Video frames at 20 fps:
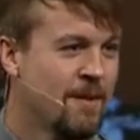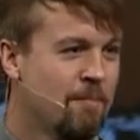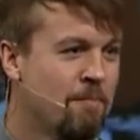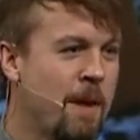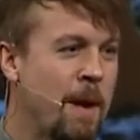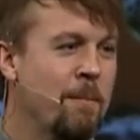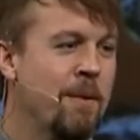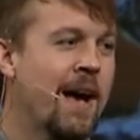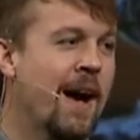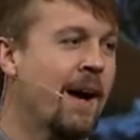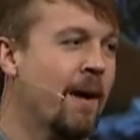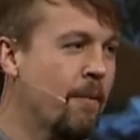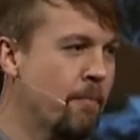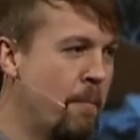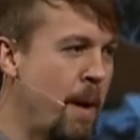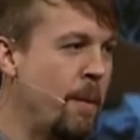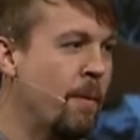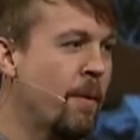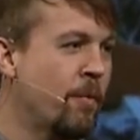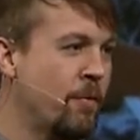maybe, I,
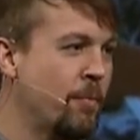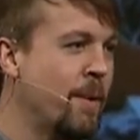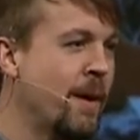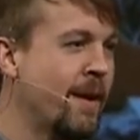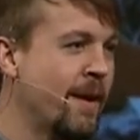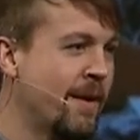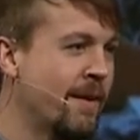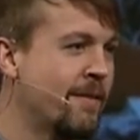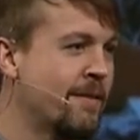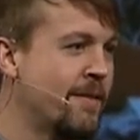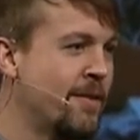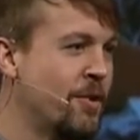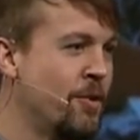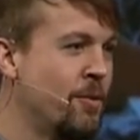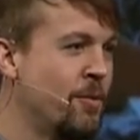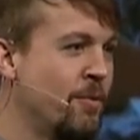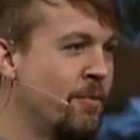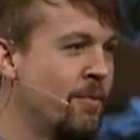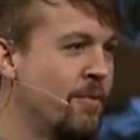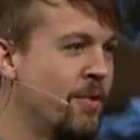maybe I'm speaking
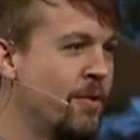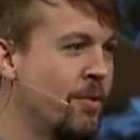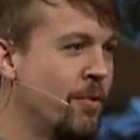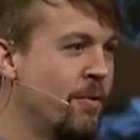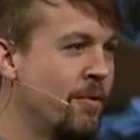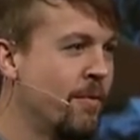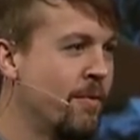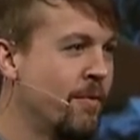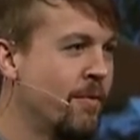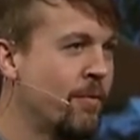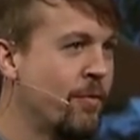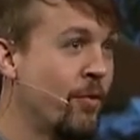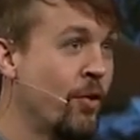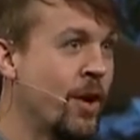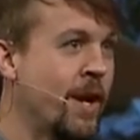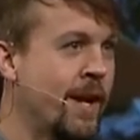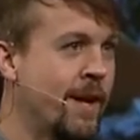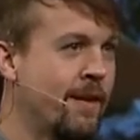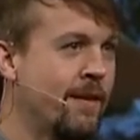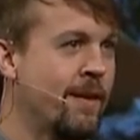to, to
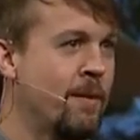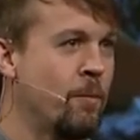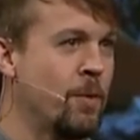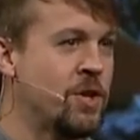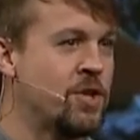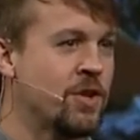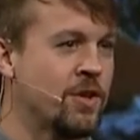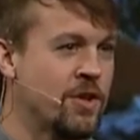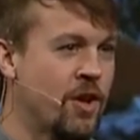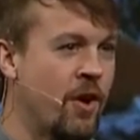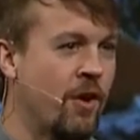free and we should